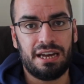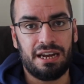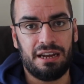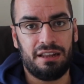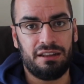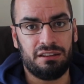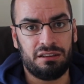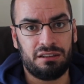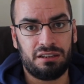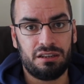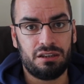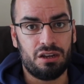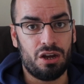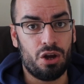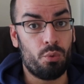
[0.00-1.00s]
I'll
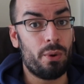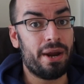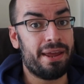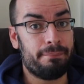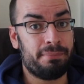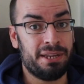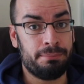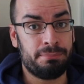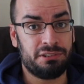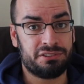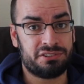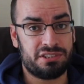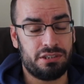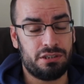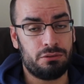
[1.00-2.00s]
await people
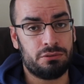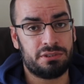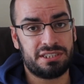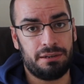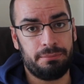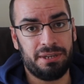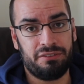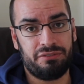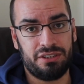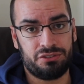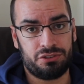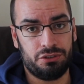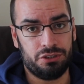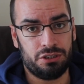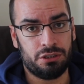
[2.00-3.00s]
to tell me if it's
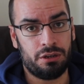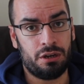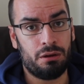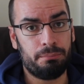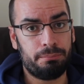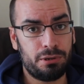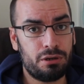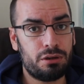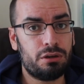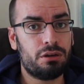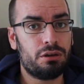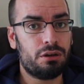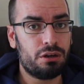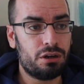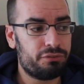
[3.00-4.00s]
good or not. But
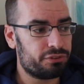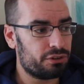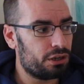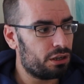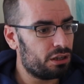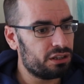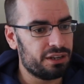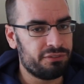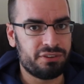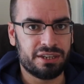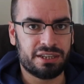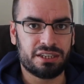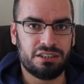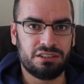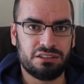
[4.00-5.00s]
overall, if
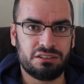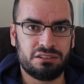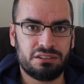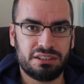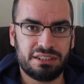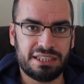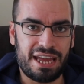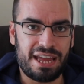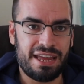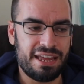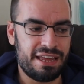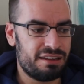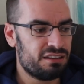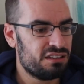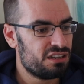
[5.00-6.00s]
you can get
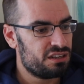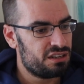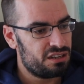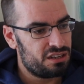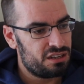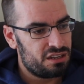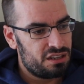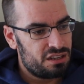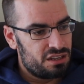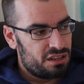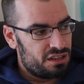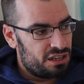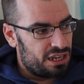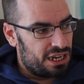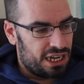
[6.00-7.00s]
it,
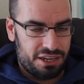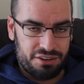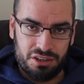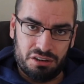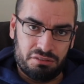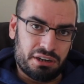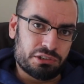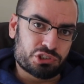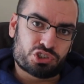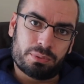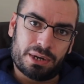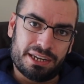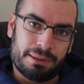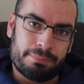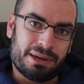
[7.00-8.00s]
I don't know, around
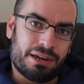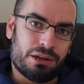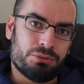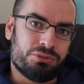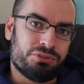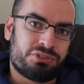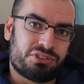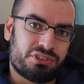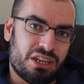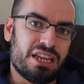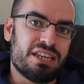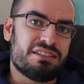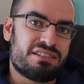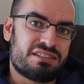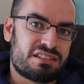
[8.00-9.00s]
£20,
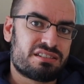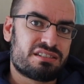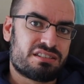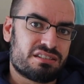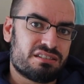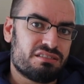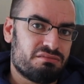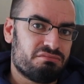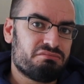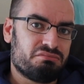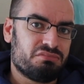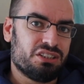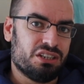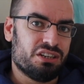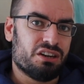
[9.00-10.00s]
it's,
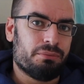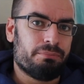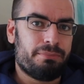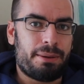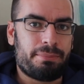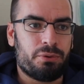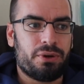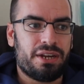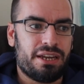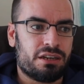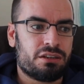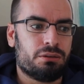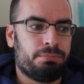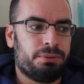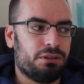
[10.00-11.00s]
maybe wait a
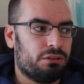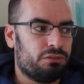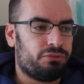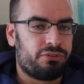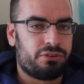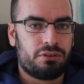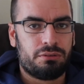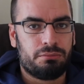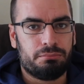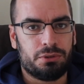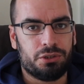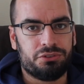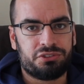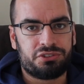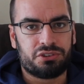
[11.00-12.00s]
couple of
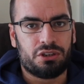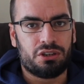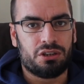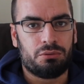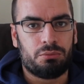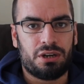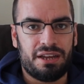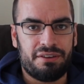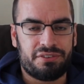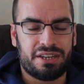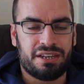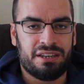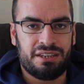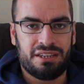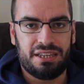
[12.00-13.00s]
months or
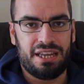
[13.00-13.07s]
whatever.